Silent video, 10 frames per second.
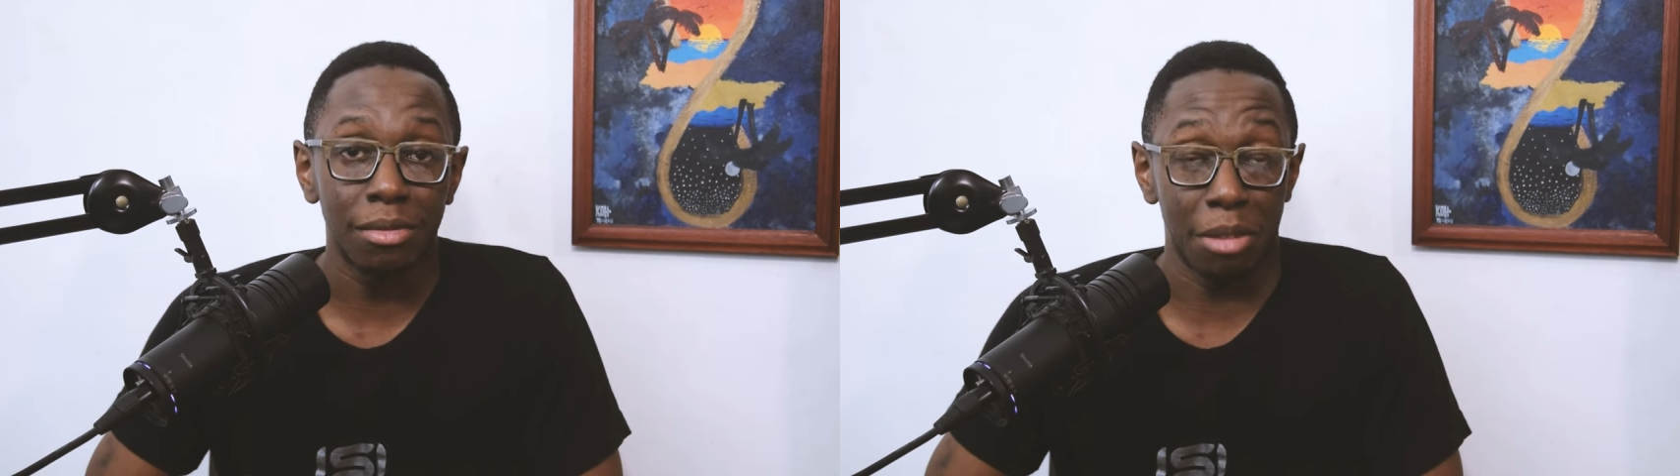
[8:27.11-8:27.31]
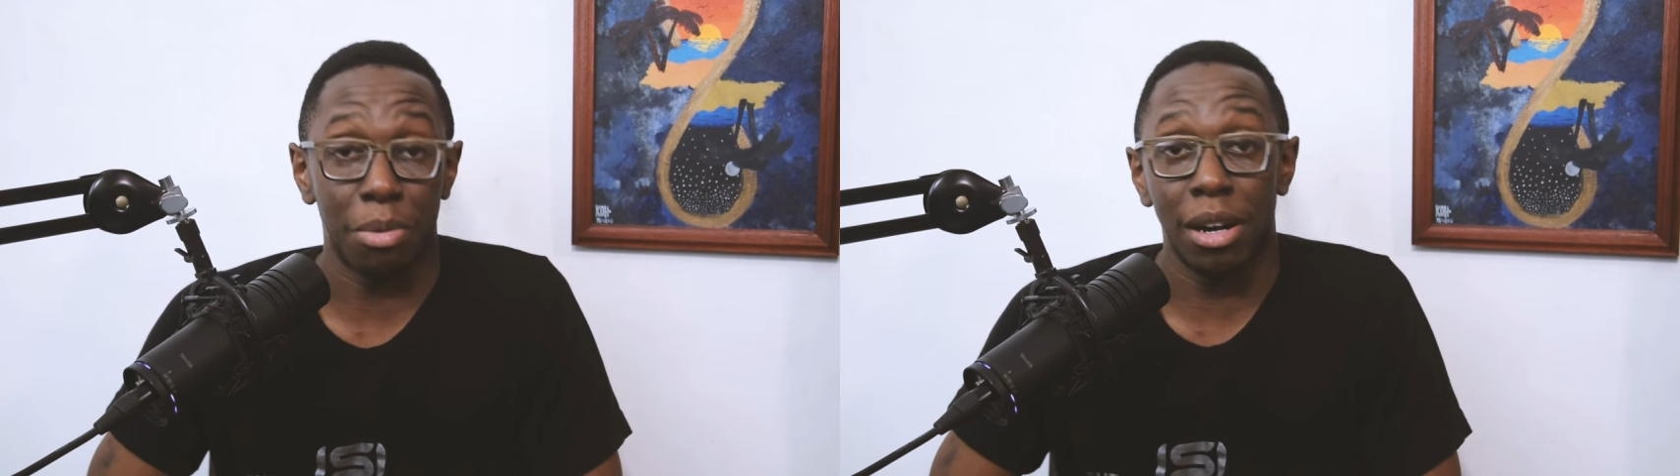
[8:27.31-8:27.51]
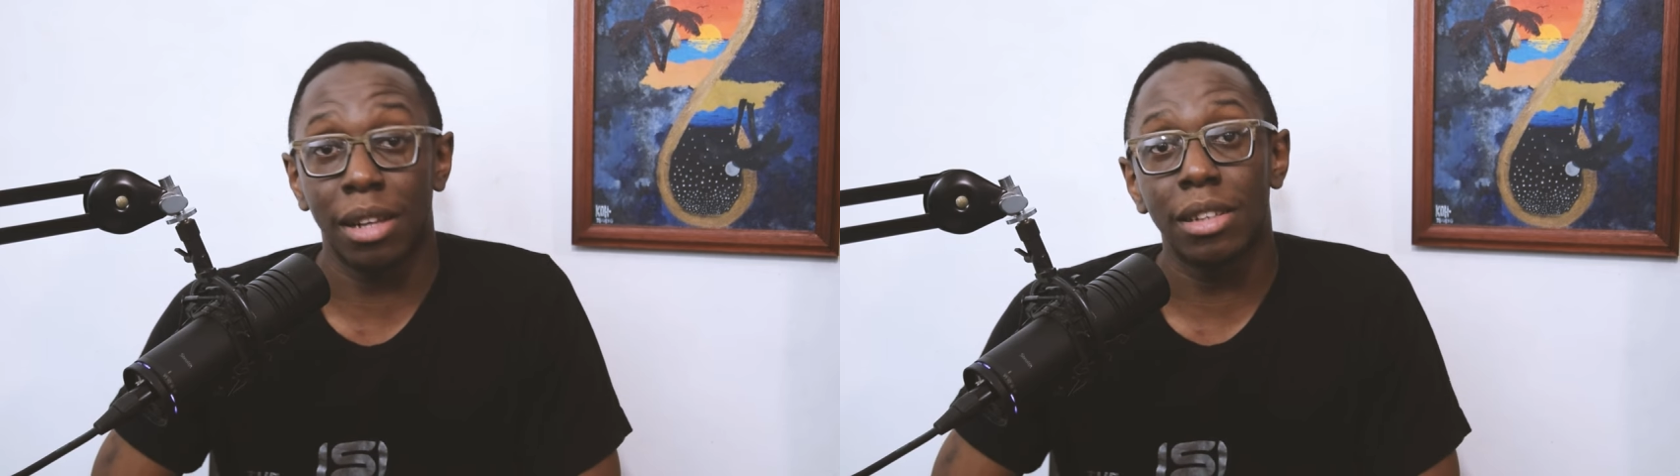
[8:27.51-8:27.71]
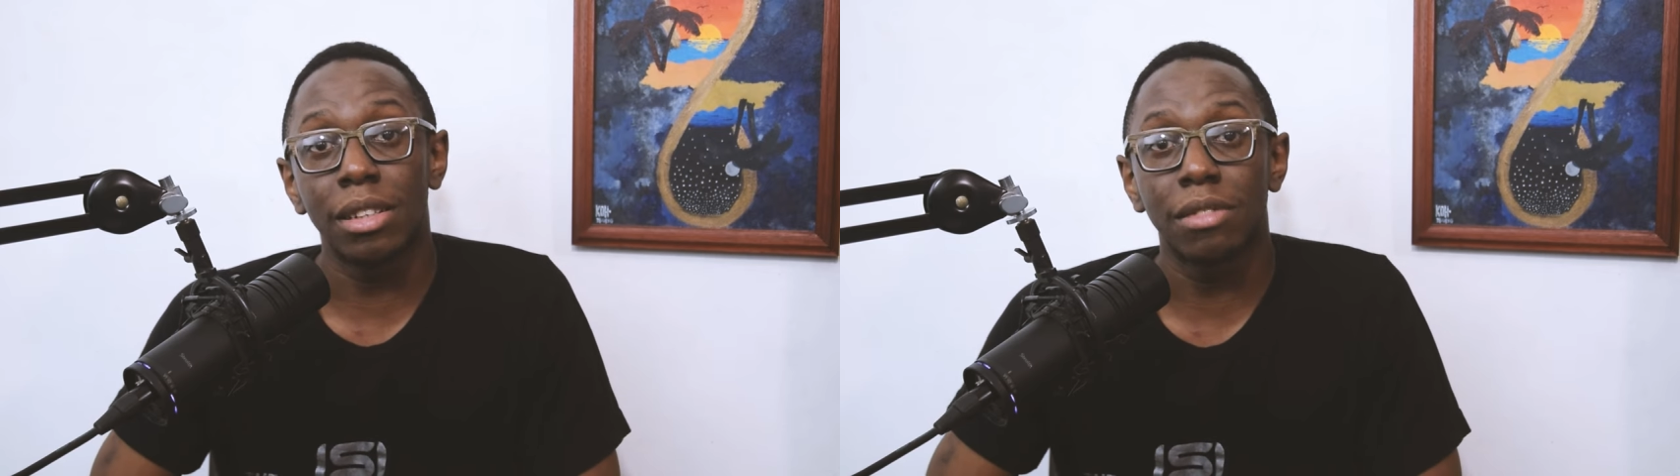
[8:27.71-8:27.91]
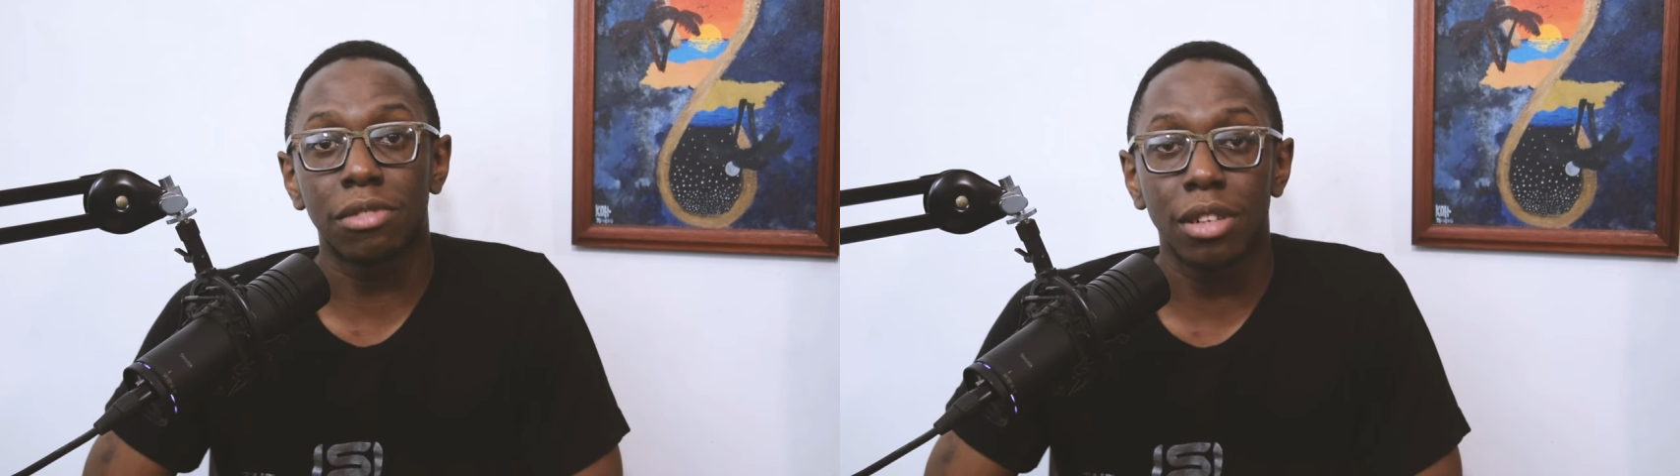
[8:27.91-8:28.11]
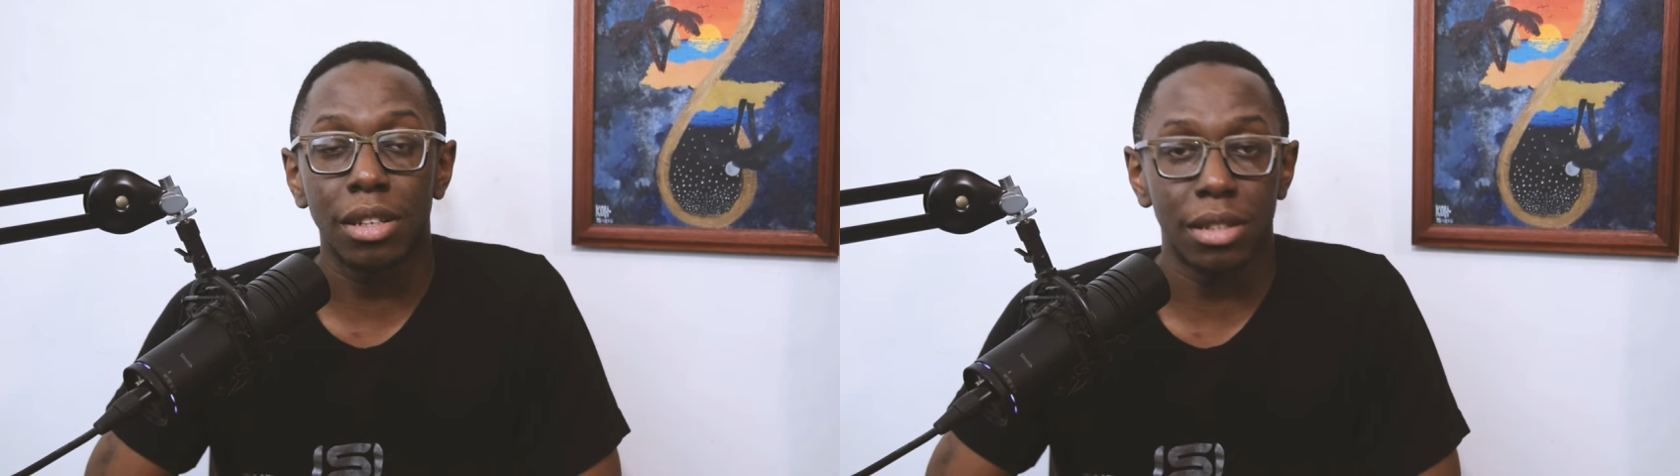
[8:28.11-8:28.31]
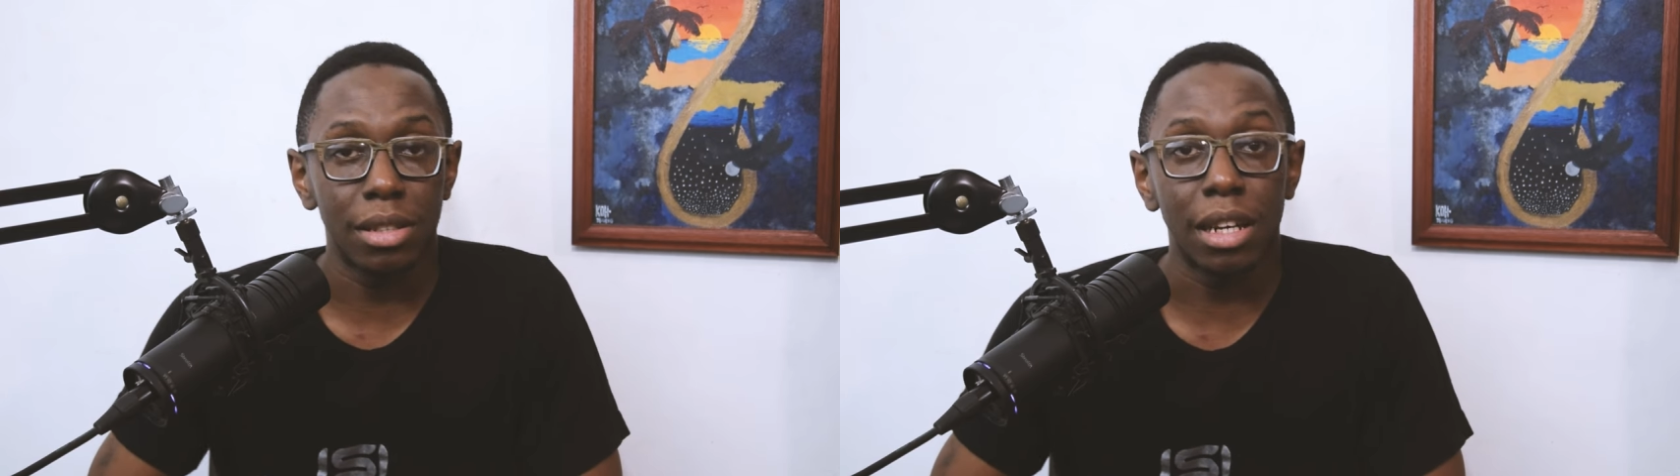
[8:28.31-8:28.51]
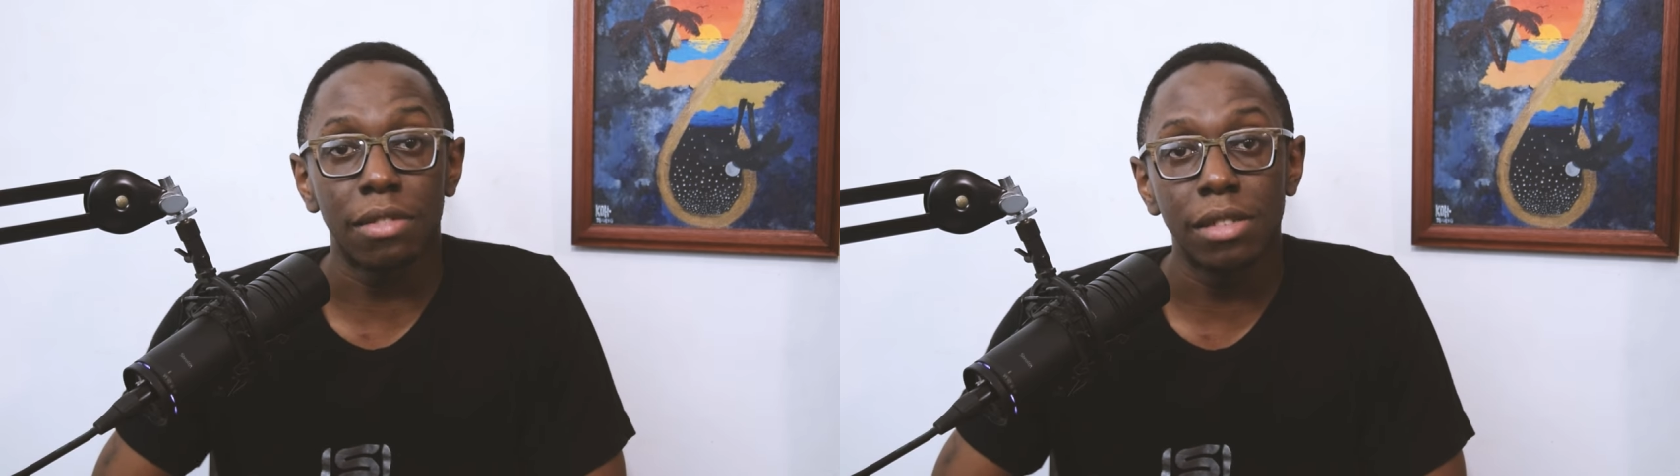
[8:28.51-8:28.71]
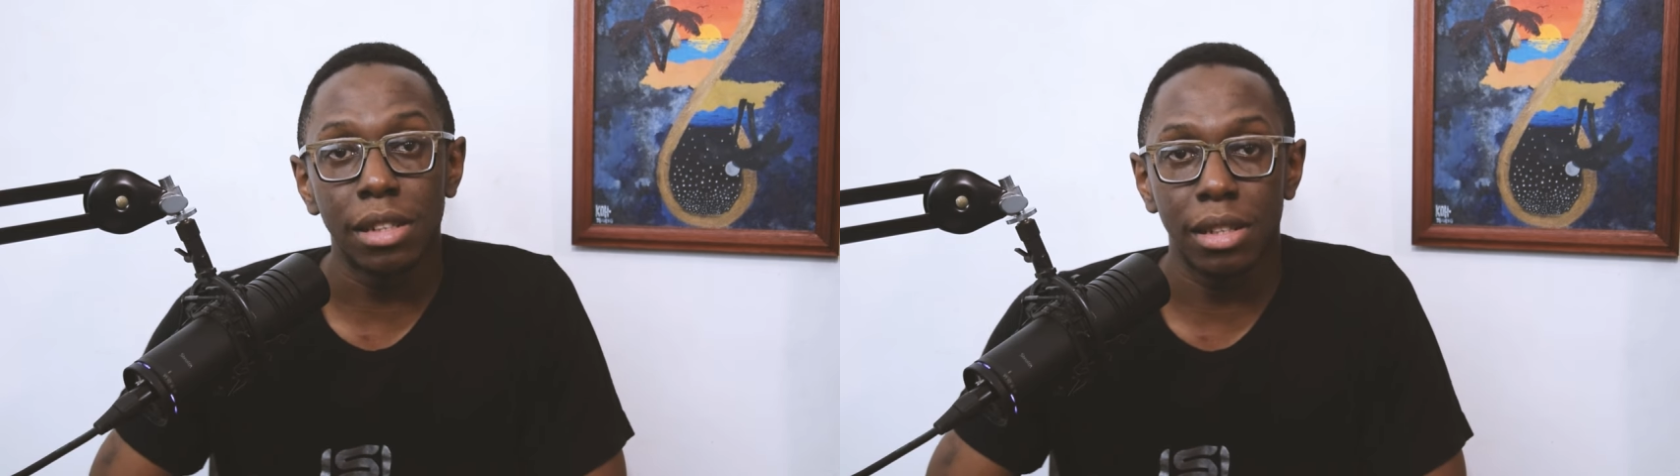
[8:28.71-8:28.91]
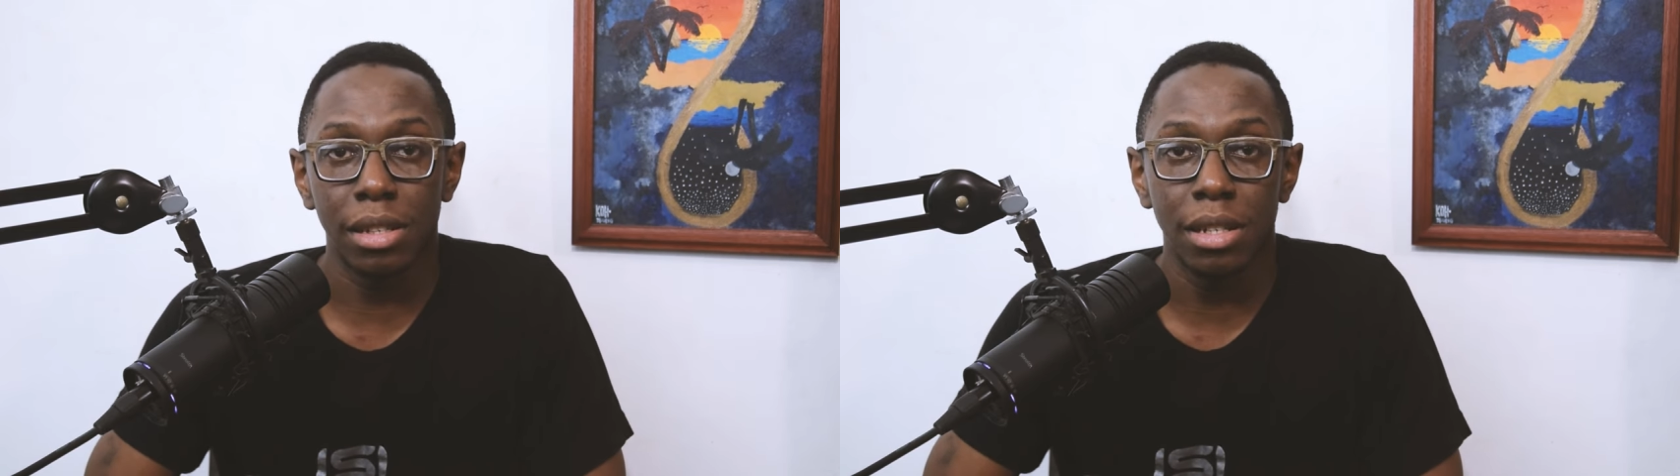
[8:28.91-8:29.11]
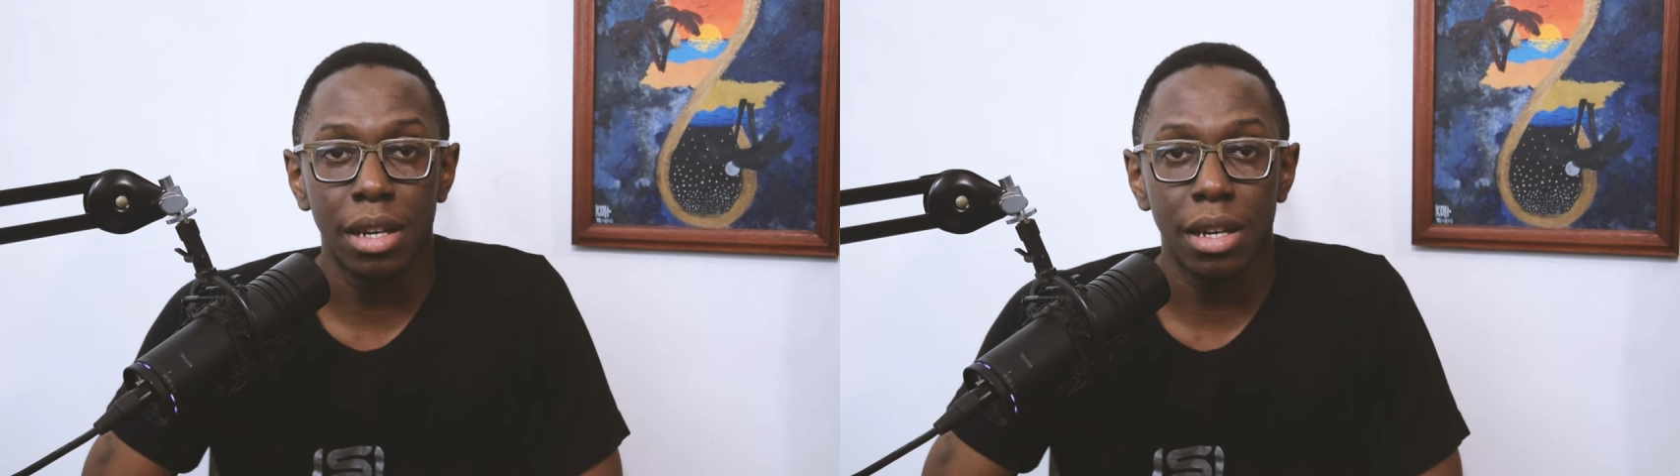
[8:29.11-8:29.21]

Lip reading: apparently deferred indefinitely,